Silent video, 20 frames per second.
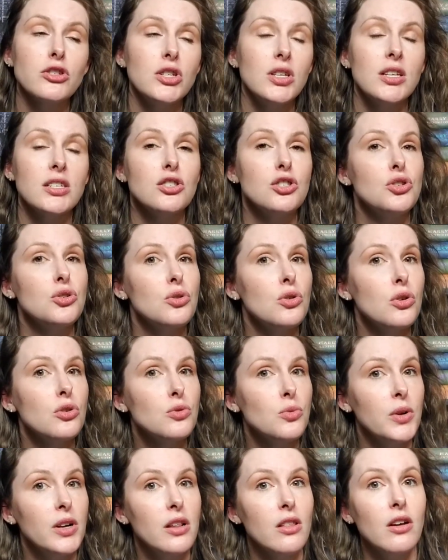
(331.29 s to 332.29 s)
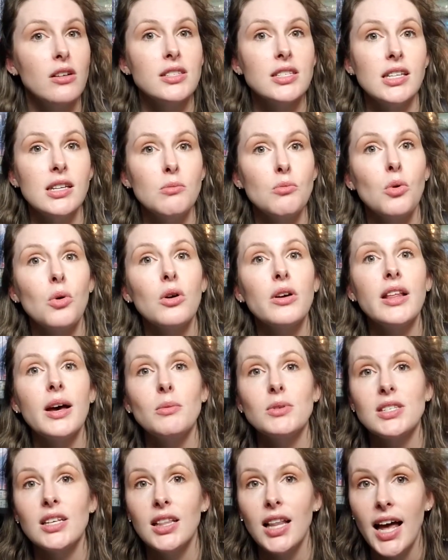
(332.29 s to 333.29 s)
She doesn't do those readathons anymore. That
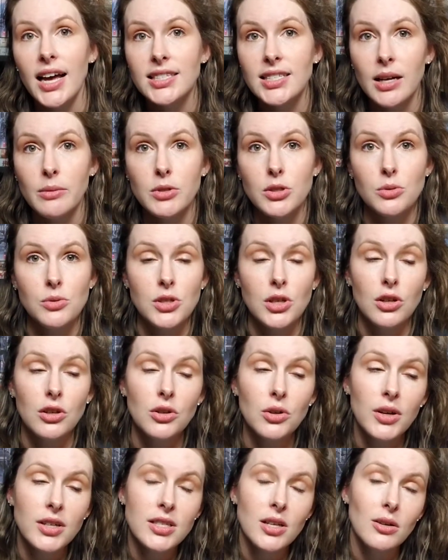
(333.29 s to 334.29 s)
was the last time she was going to do it,